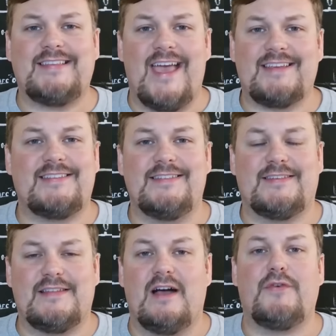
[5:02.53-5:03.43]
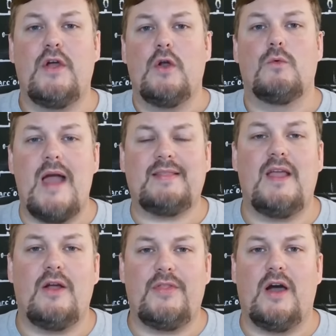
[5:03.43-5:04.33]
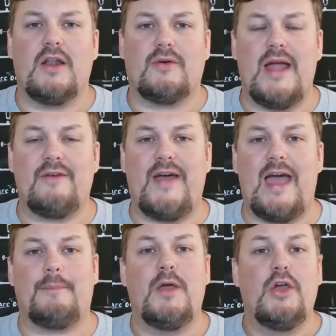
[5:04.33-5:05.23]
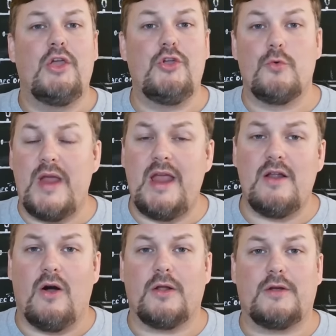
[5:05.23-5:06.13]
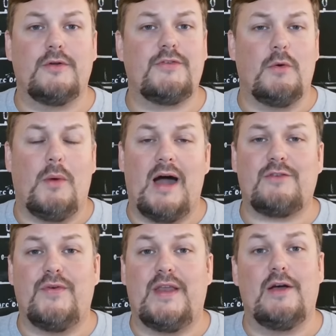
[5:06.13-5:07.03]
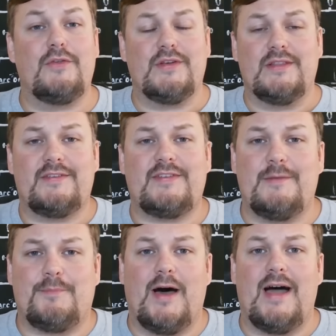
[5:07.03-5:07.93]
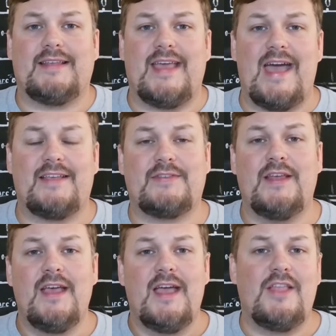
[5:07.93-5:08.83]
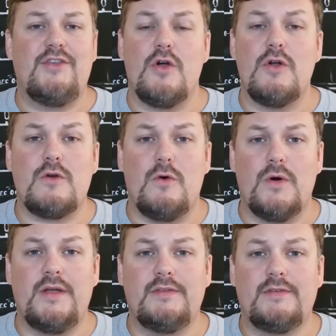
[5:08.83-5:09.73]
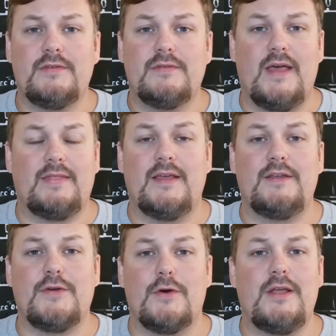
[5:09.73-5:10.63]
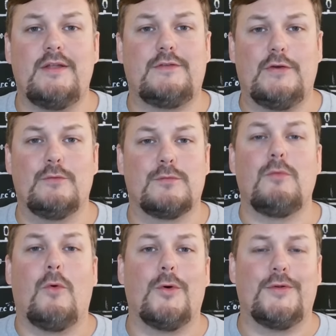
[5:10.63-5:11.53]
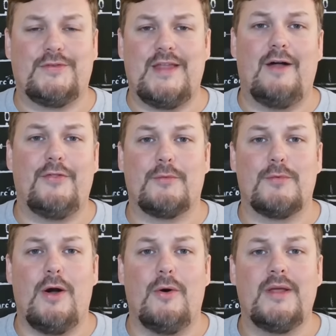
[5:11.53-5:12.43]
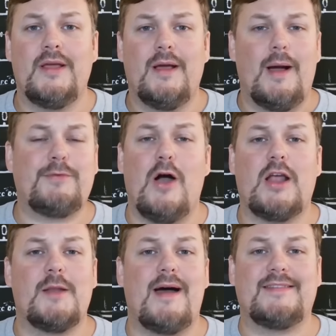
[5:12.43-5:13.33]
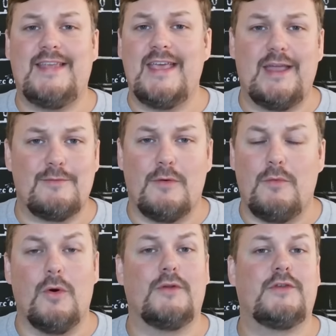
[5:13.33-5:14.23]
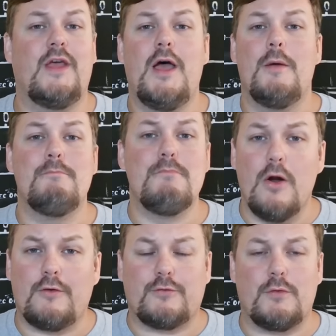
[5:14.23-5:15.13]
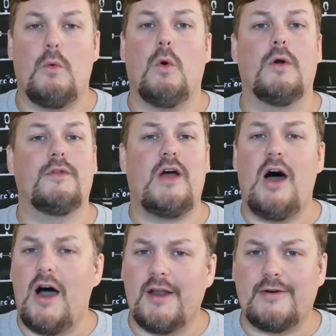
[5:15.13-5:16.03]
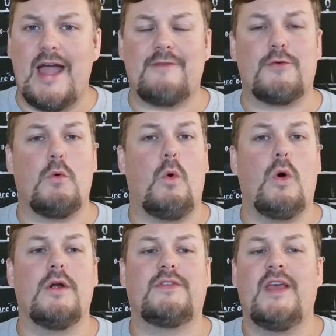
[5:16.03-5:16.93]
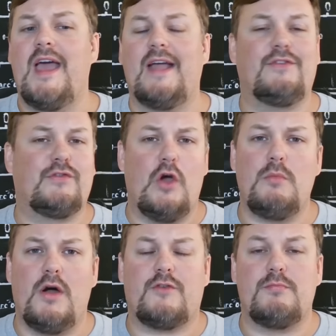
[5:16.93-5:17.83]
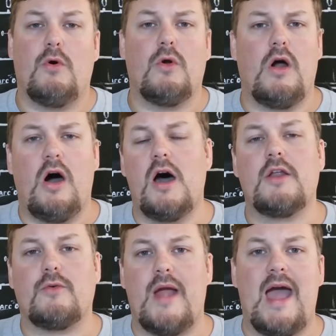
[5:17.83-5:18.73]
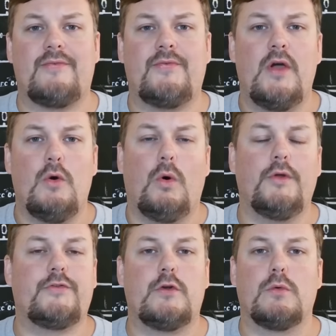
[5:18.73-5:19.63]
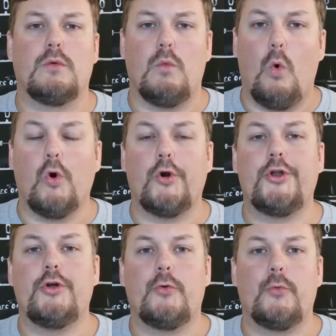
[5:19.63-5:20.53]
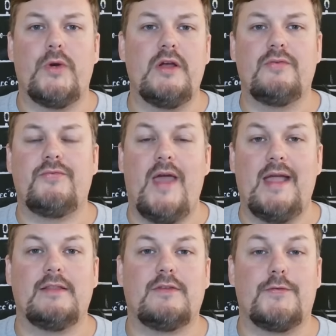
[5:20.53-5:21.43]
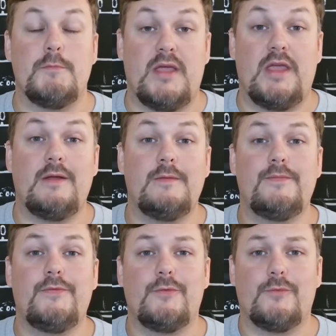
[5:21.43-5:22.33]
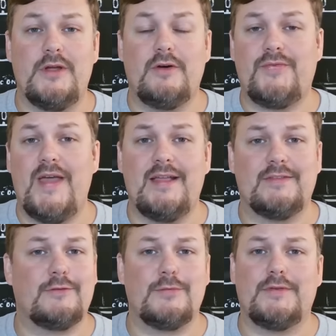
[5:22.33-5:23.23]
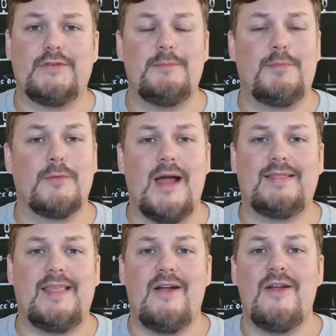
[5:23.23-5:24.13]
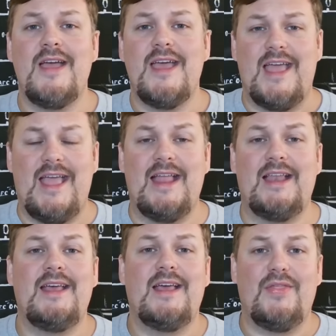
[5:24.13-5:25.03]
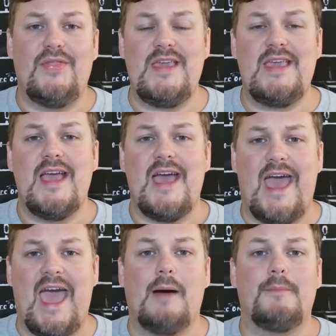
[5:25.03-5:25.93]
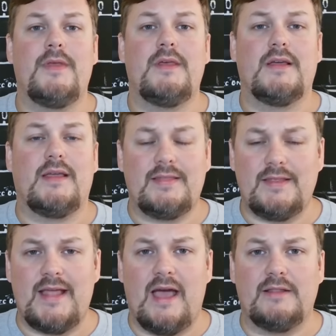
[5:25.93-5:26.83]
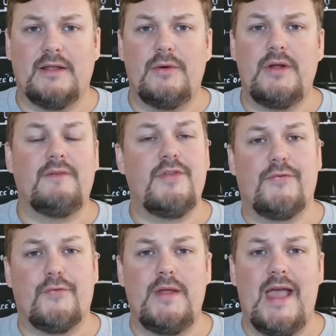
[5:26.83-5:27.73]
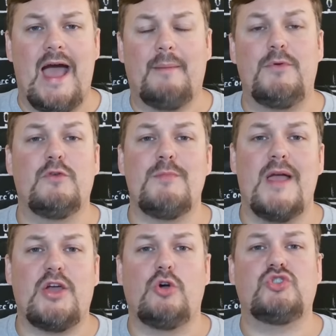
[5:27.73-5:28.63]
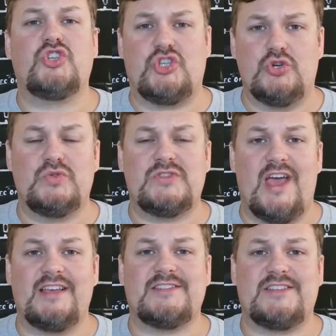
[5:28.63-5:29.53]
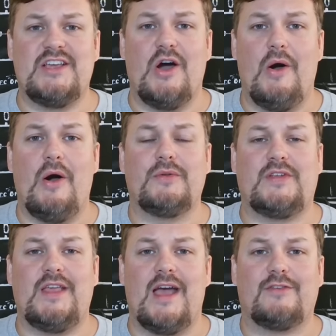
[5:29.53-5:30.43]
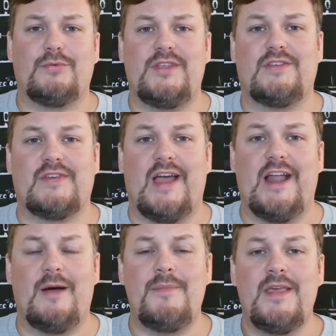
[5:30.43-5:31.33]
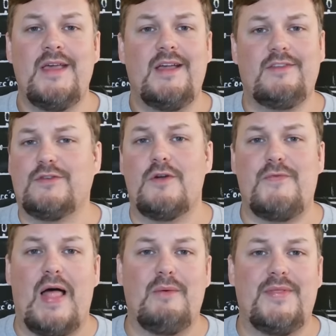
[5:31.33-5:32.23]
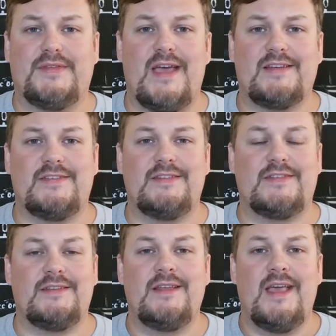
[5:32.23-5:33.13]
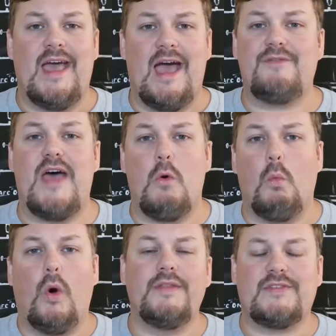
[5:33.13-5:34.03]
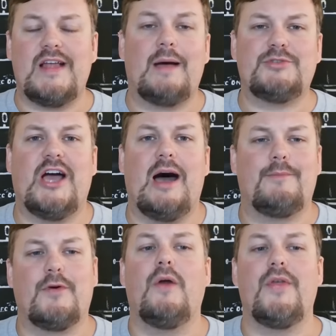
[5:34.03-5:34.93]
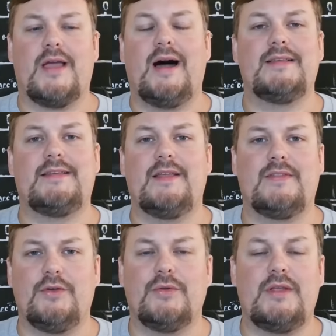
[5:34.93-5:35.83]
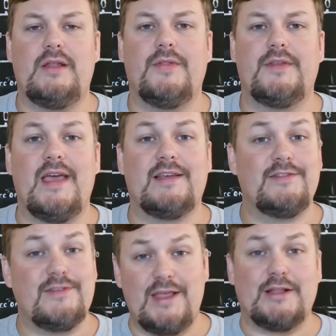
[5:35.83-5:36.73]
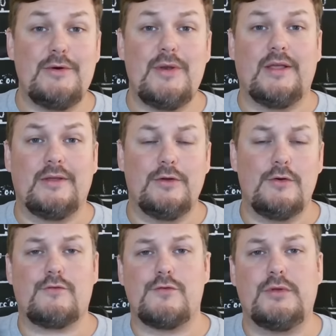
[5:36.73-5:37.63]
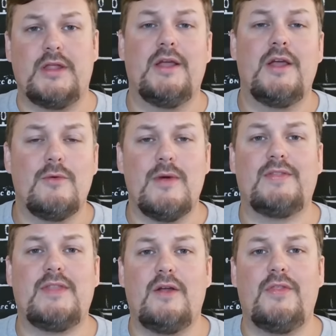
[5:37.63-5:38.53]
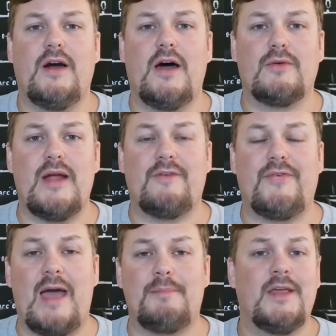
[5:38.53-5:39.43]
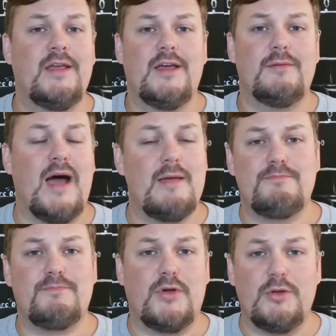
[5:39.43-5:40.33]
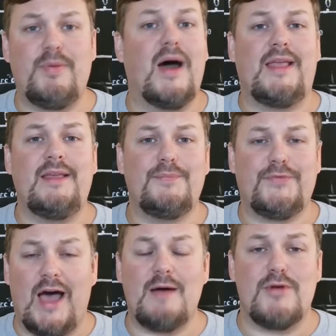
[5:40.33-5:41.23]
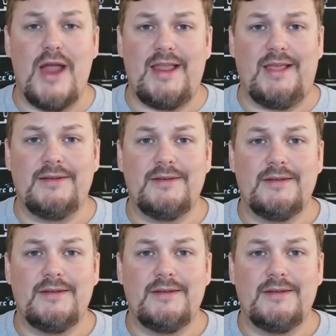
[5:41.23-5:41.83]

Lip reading: Texans stuff right there in the Autograph app. You read articles, you watch videos, you listen to podcasts, and you earn coins that then turn into rewards down the road. I'm talking about ticket rewards, merch rewards, Autograph rewards, and so much more. Autograph wants to reward real fans for being real fans. It's real simple, right there in the app. Get the download of the free app. Use my code Stoots, S-T-O-O-T-S, when you sign up, and start following the Texans and have that one-stop shop for all the content that you'll need on the Texans, including yours truly, right there in the Autograph app. My good buddy, Tom Brady.